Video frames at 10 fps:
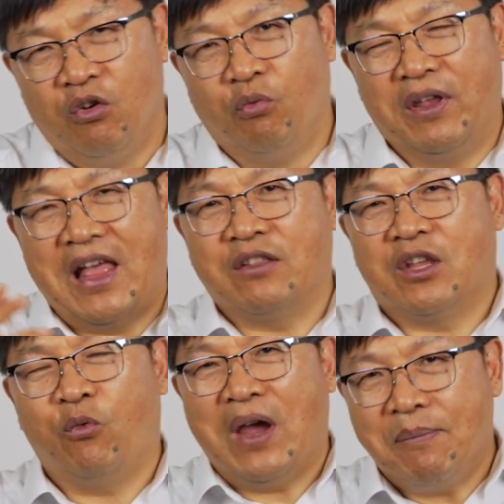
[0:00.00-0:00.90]
without
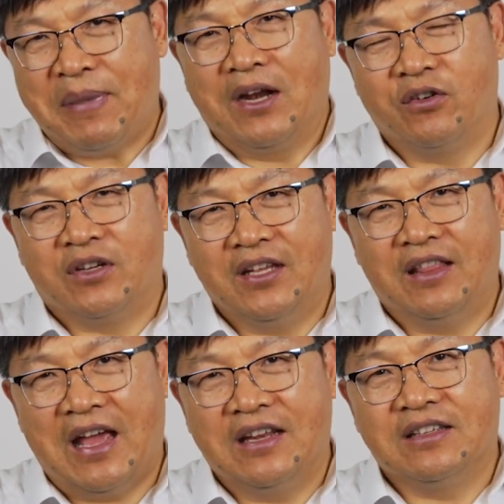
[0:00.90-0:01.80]
the weight penalty
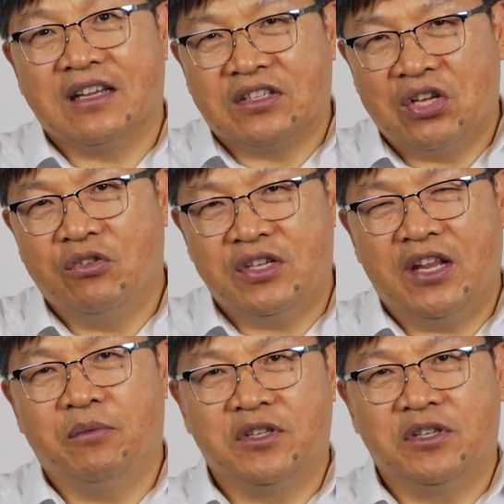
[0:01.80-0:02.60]
that is associated